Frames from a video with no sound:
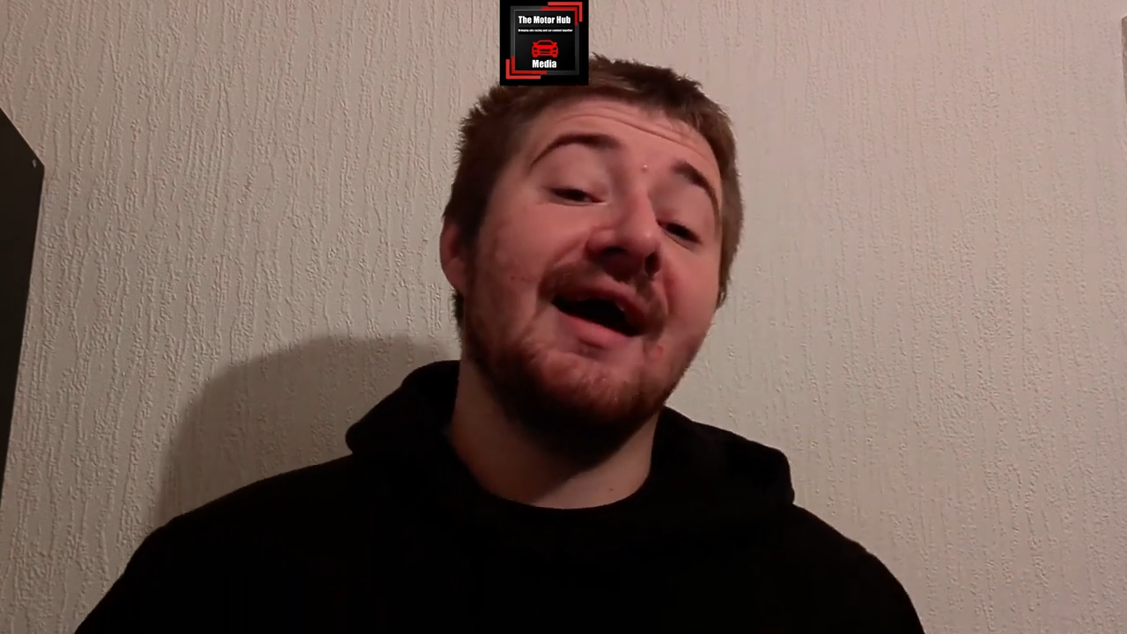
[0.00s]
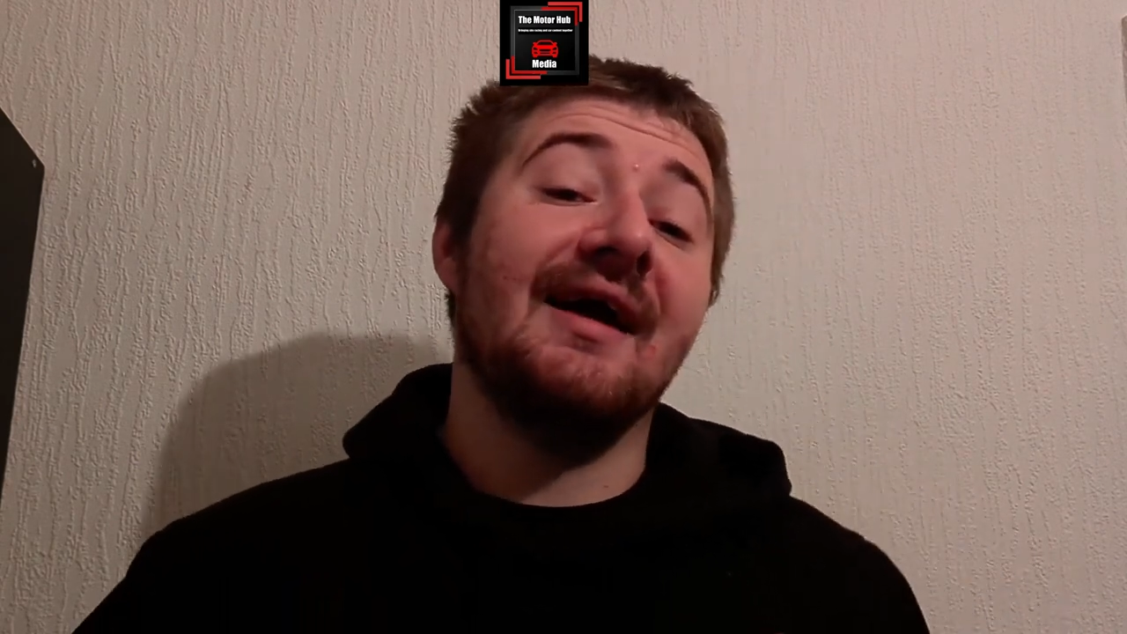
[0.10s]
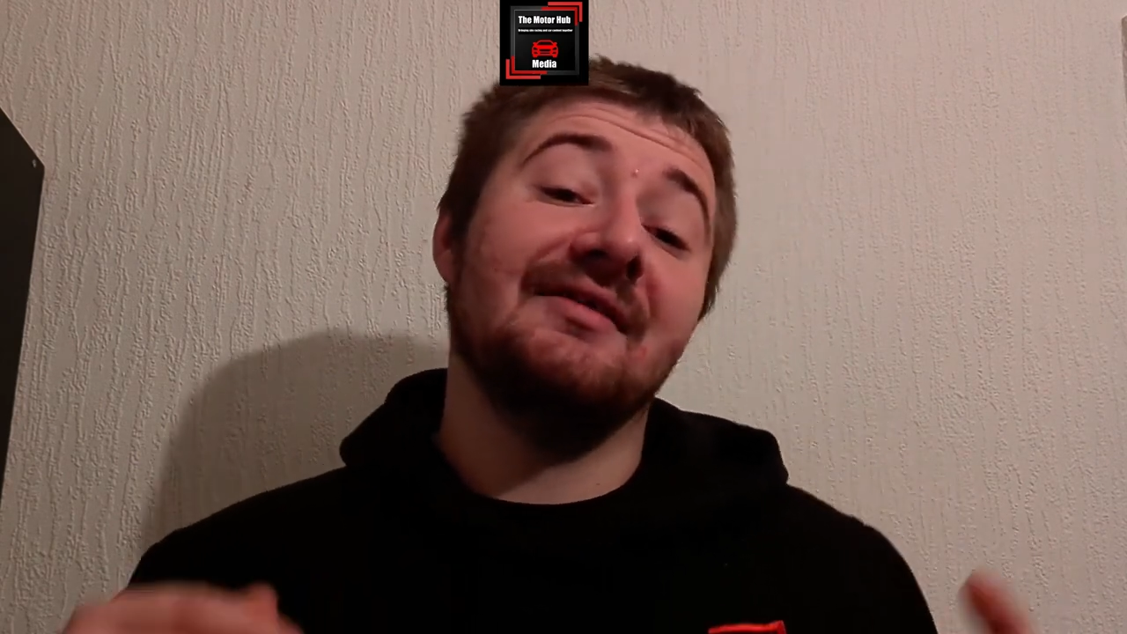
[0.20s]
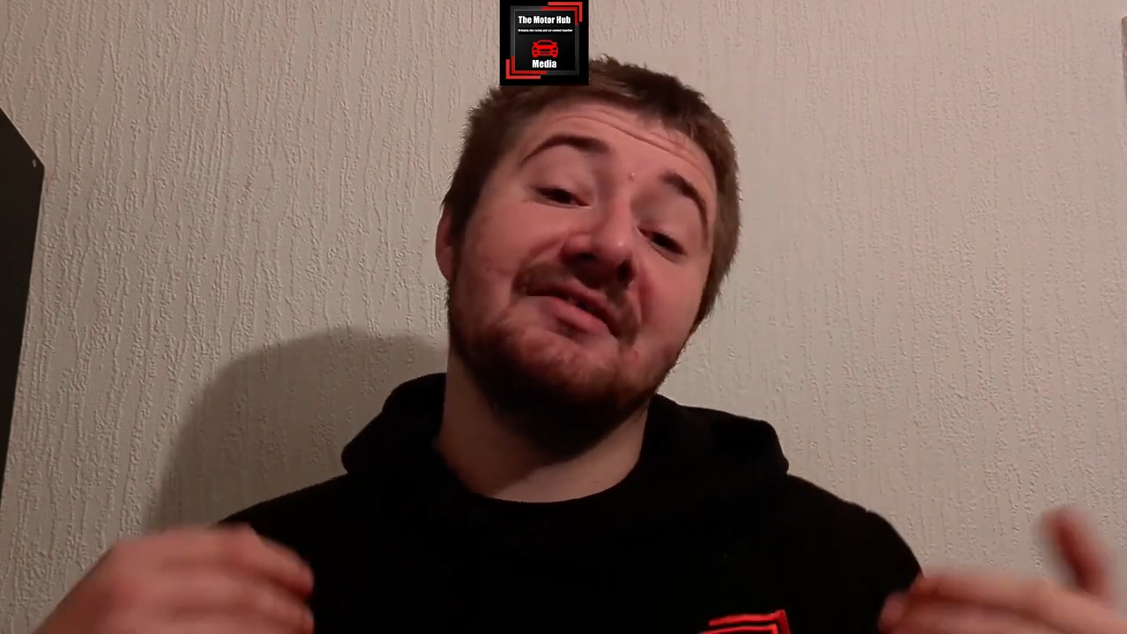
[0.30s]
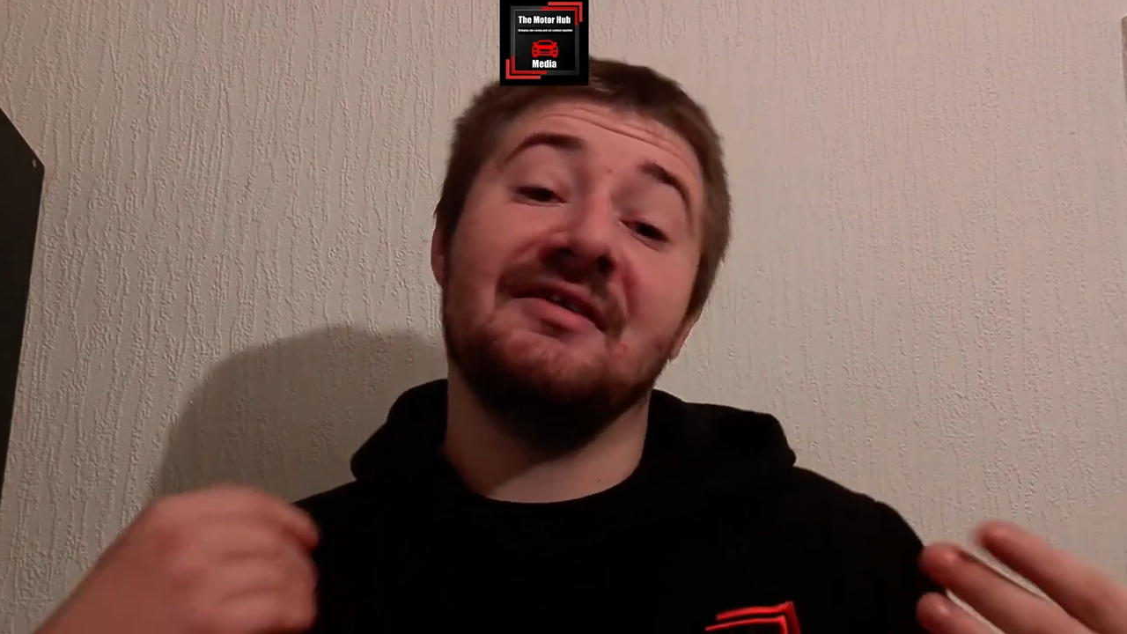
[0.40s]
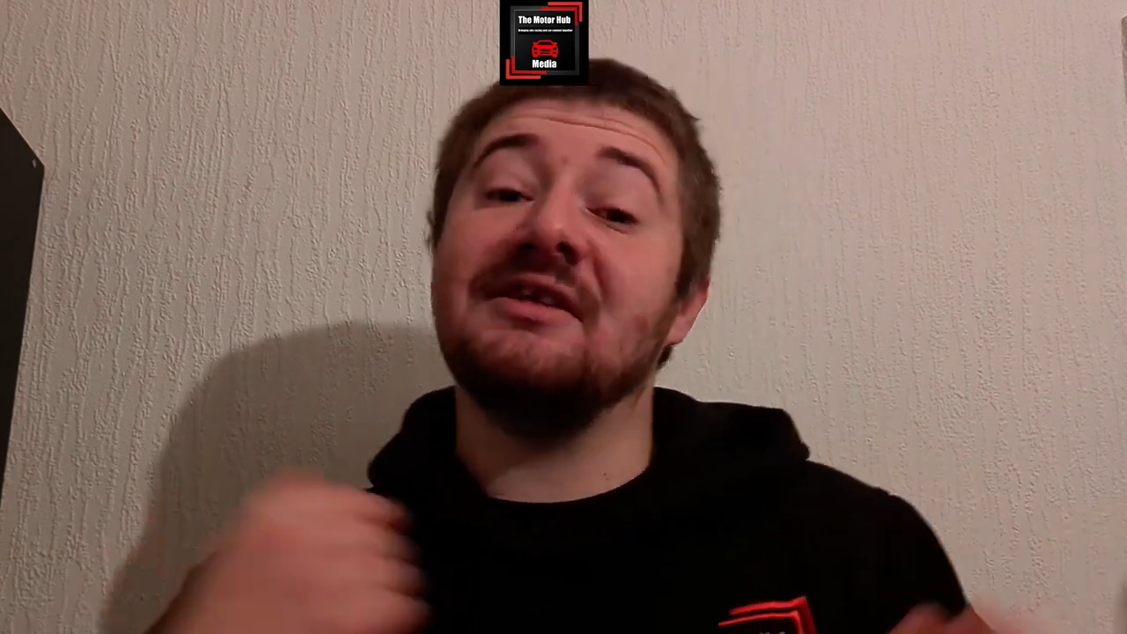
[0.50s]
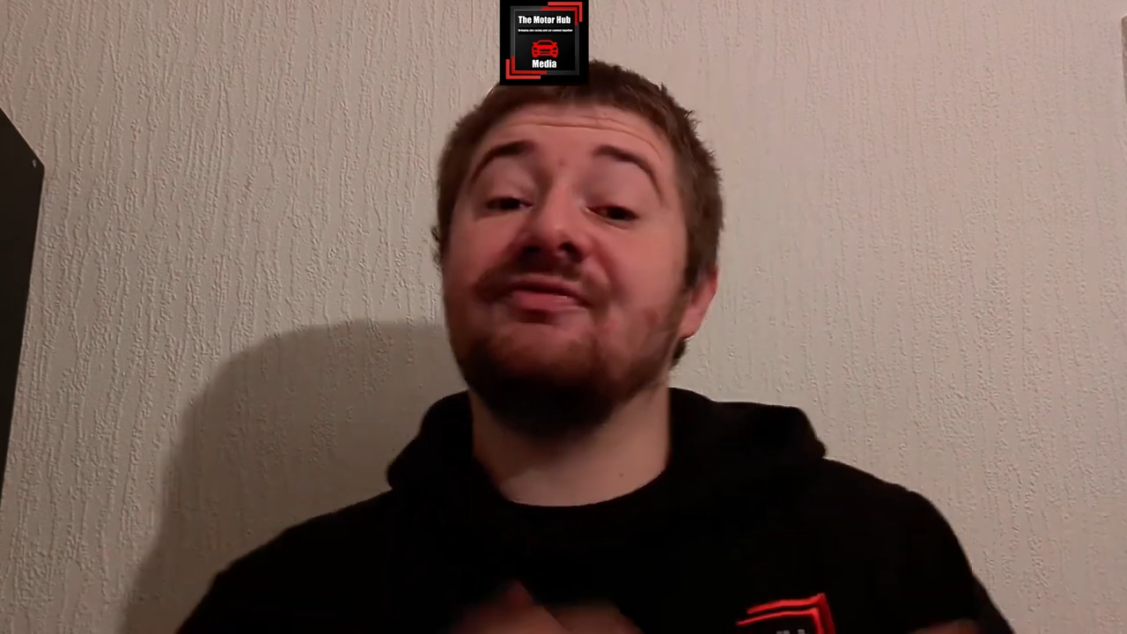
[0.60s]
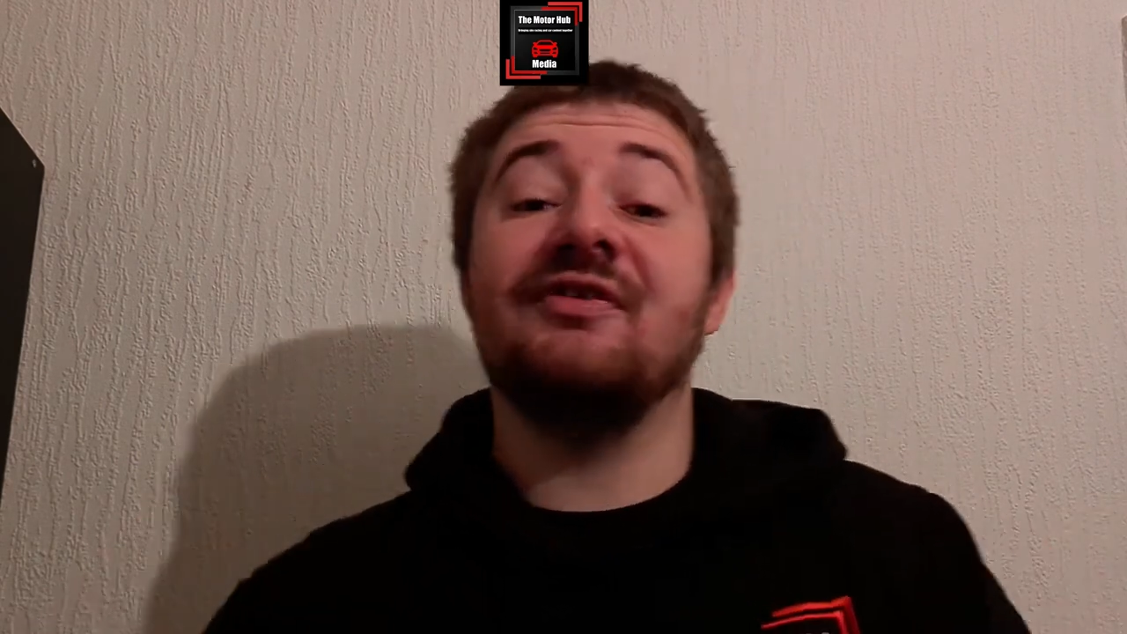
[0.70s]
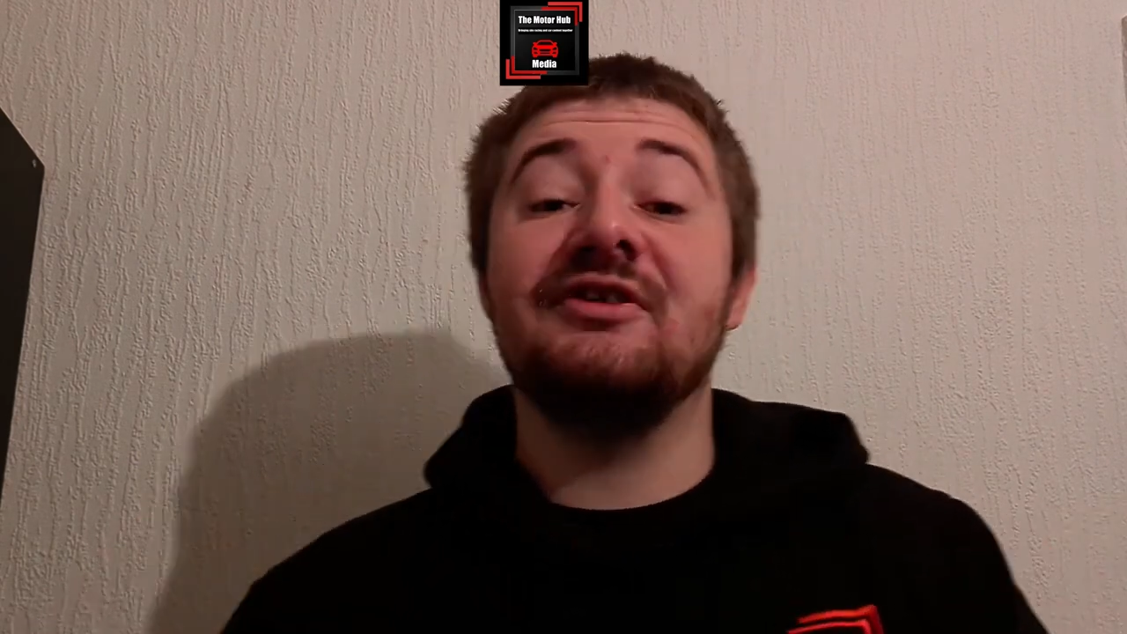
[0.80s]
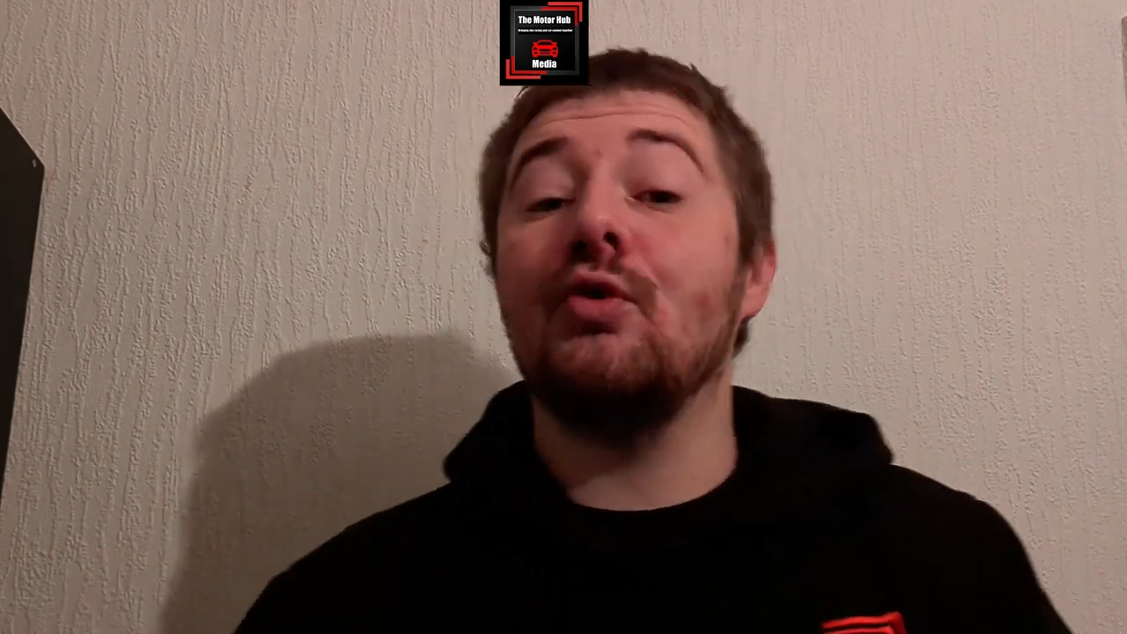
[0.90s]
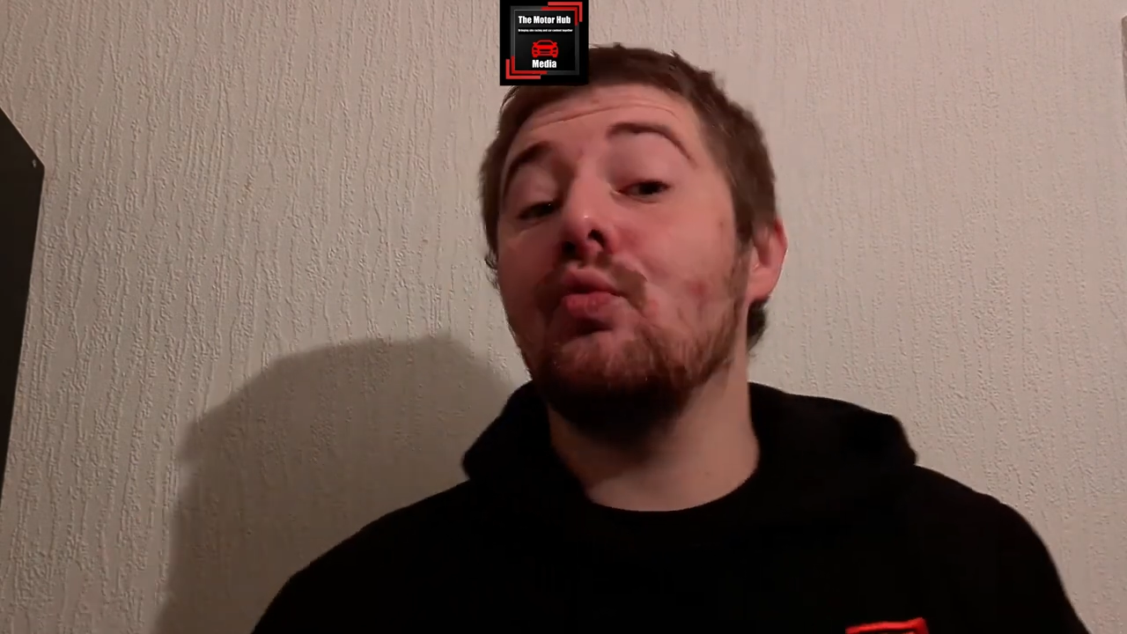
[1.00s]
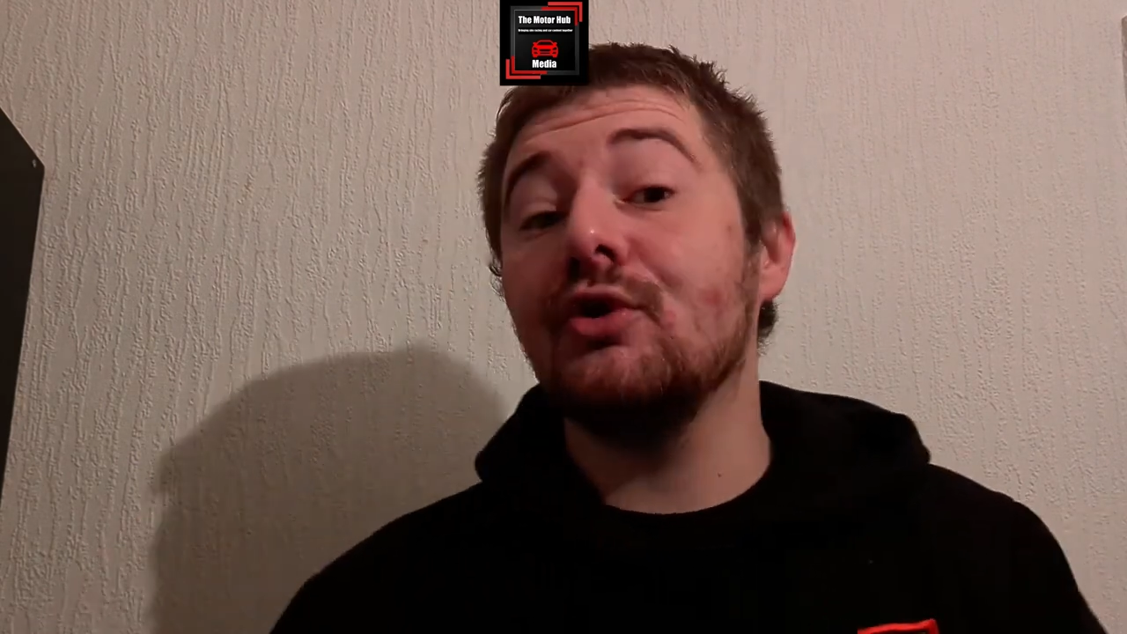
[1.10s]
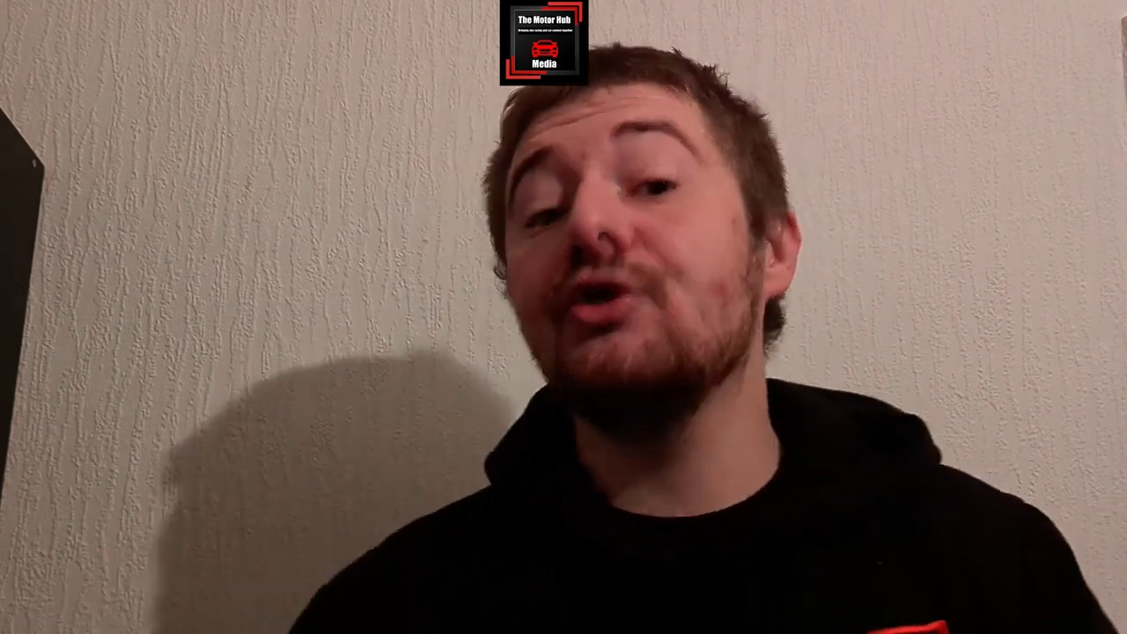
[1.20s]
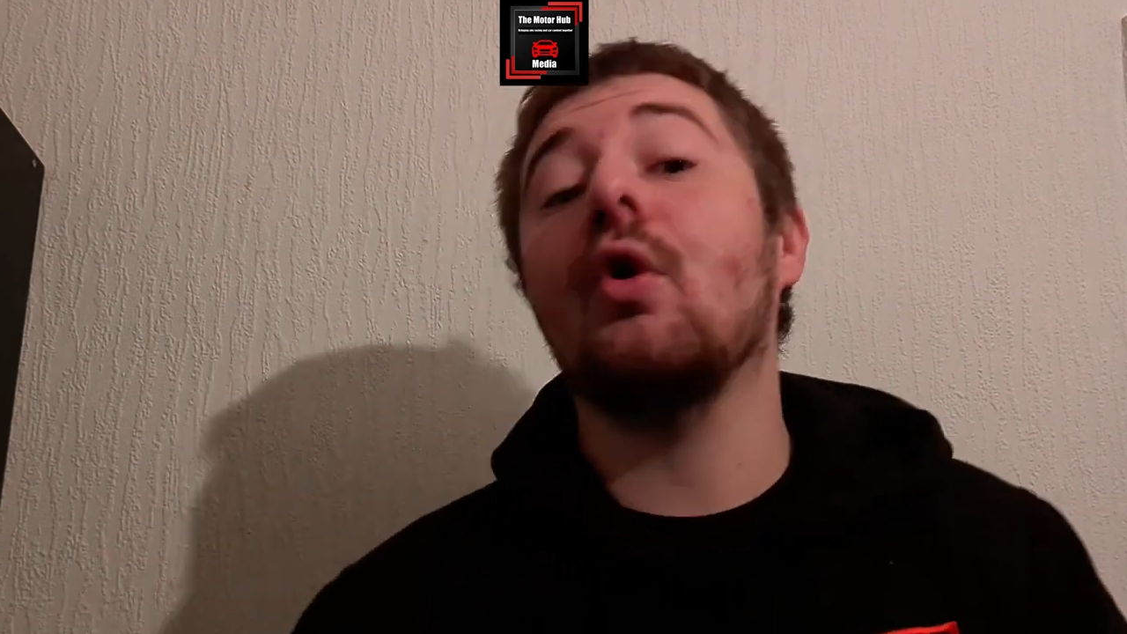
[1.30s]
and this video would